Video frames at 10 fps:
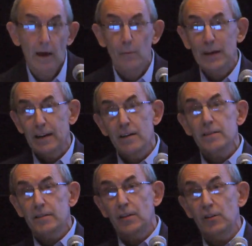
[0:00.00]
because
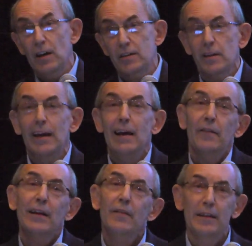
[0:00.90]
it suggests
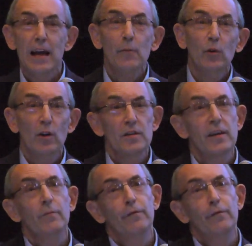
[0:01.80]
that in the neighborhoods